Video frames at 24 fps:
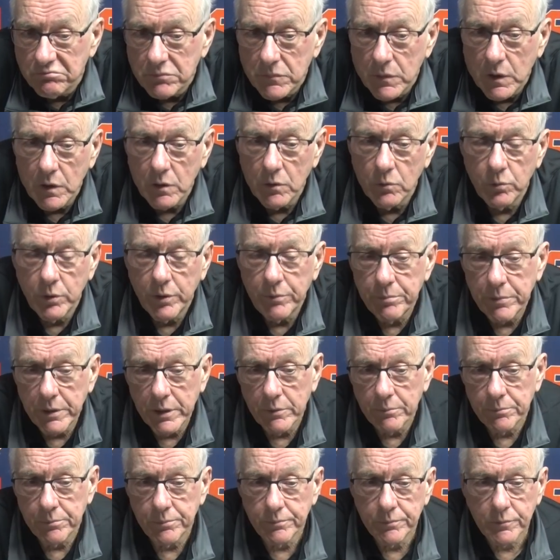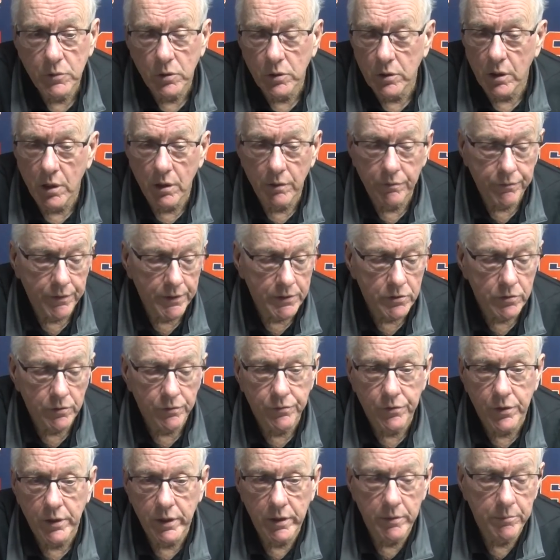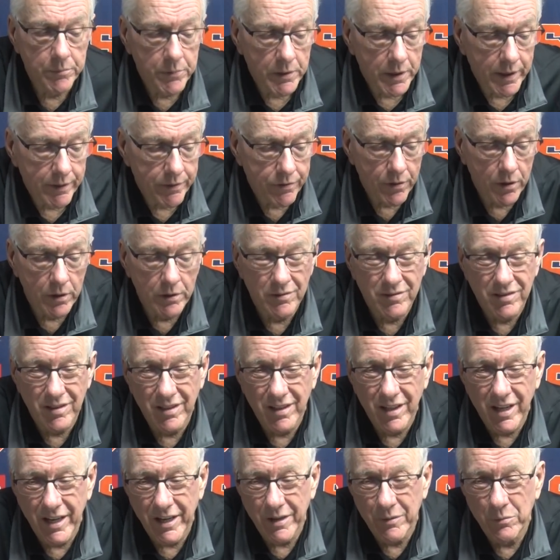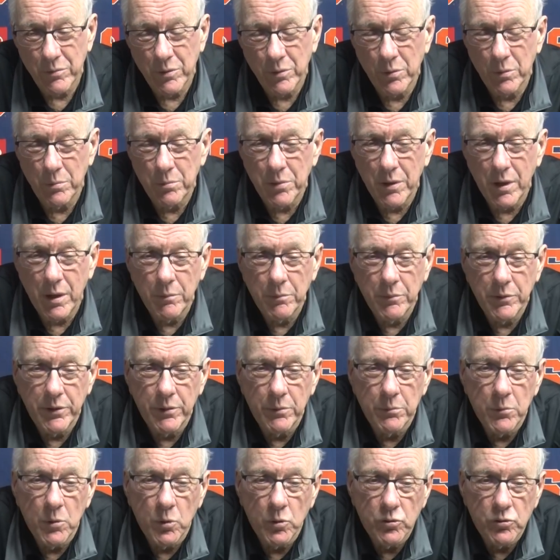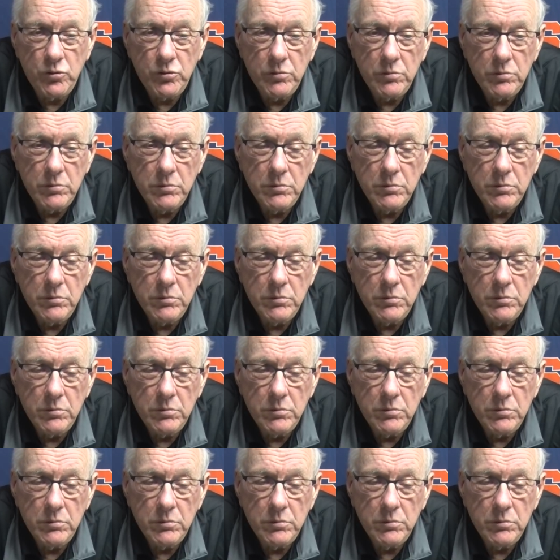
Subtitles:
you know, we've been a good offensive team, but I thought tonight we were probably the most